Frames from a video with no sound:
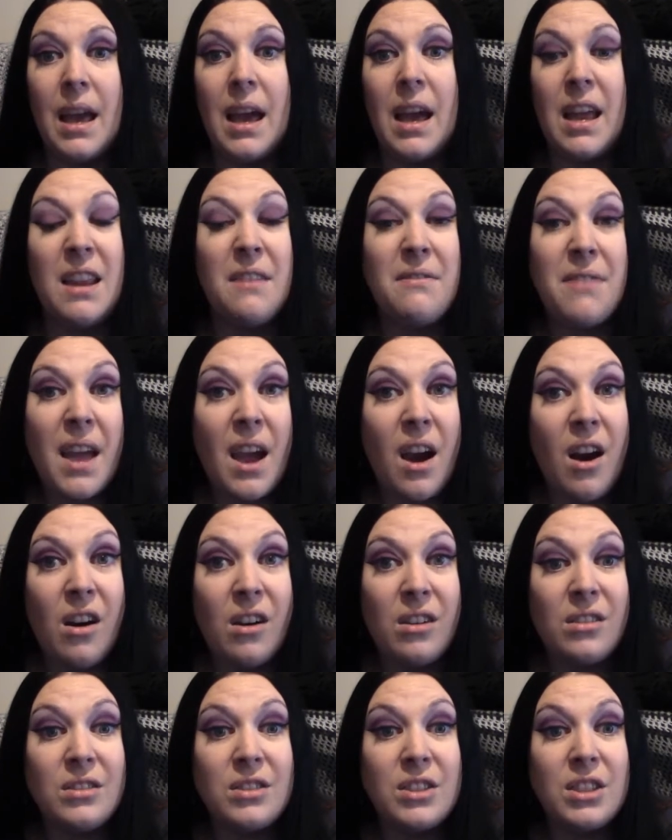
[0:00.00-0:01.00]
And if they
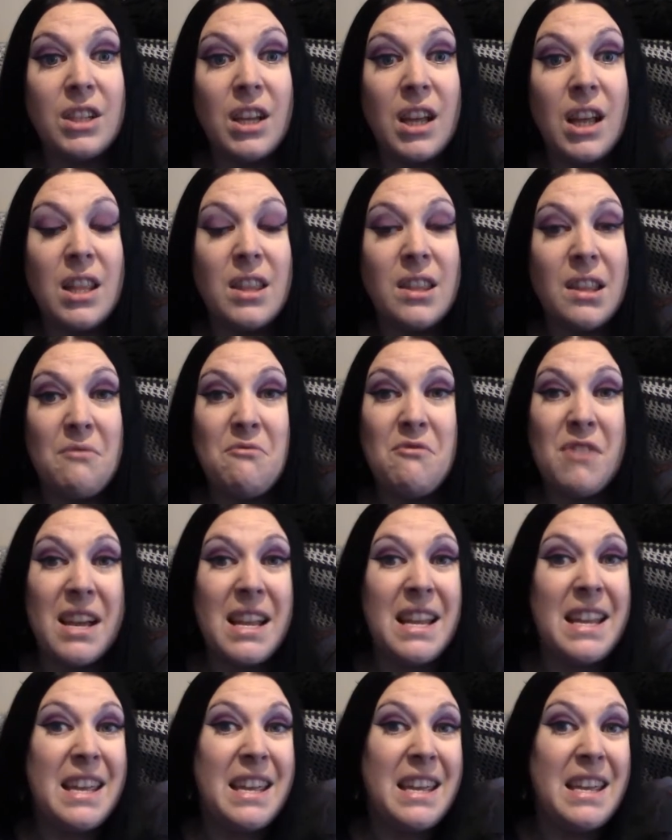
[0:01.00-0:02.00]
aren't, then
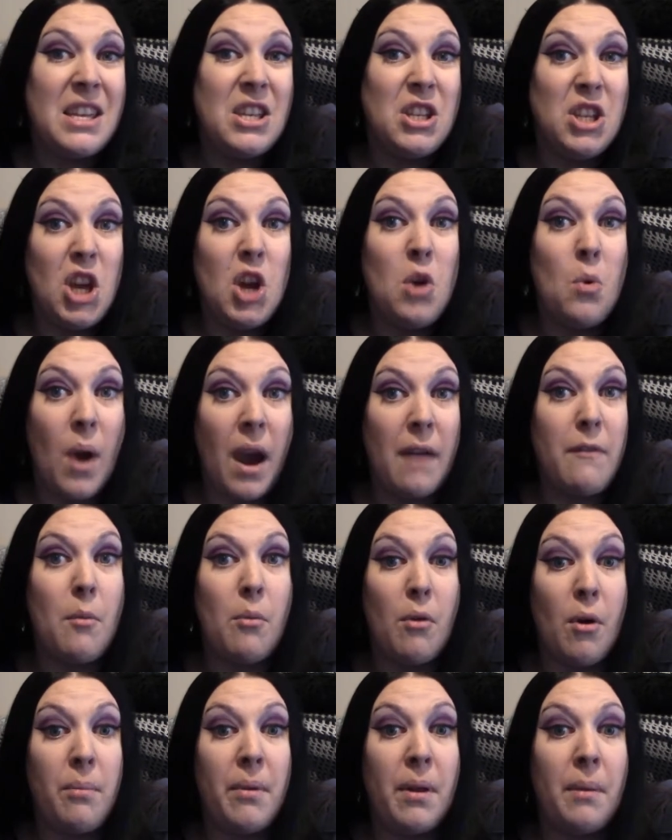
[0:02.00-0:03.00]
really, you have a
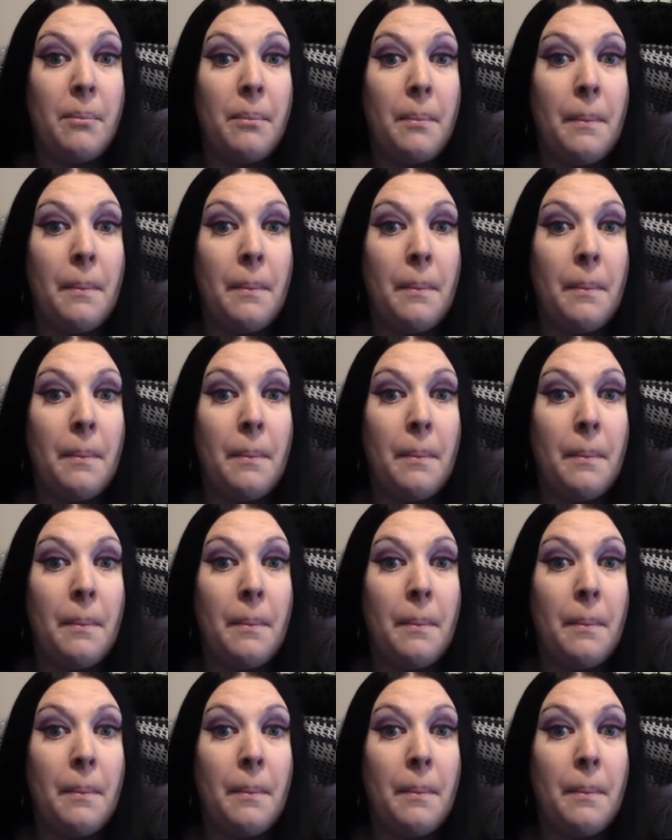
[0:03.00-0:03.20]
problem.